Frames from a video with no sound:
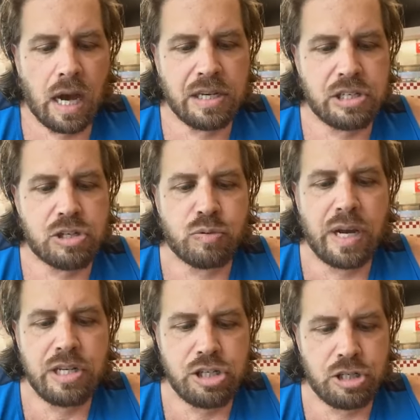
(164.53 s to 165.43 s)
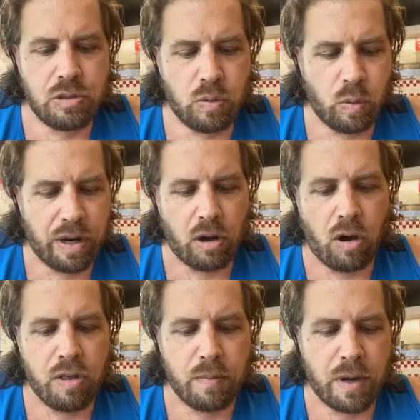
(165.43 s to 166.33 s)
I just read you when
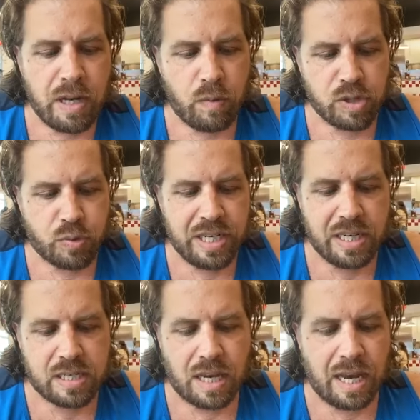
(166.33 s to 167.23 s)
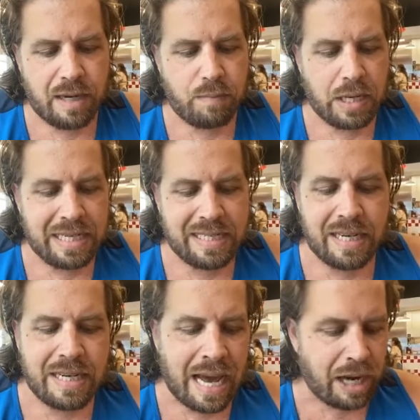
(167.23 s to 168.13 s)
all the money was redesigned, but it
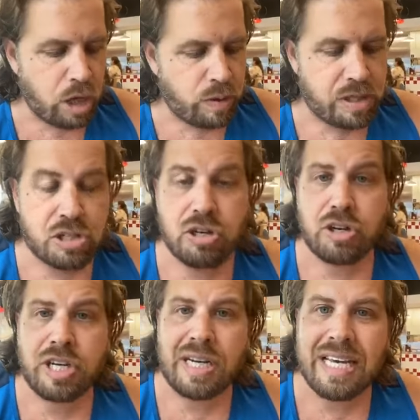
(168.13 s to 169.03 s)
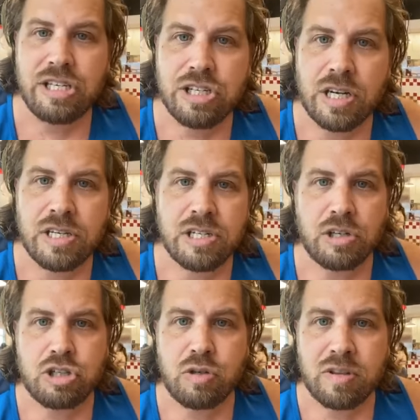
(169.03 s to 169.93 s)
did not go into circulation
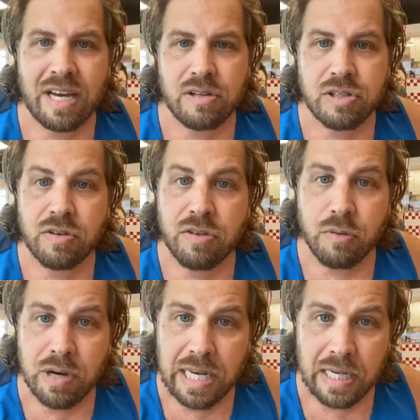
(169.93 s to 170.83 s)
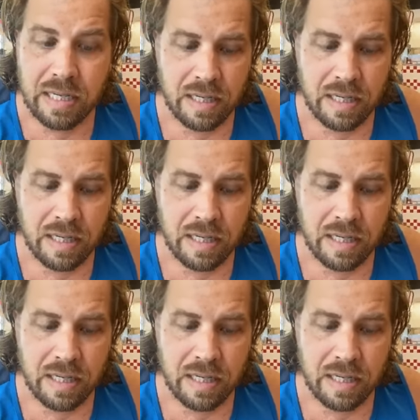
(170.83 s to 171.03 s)
until 2003.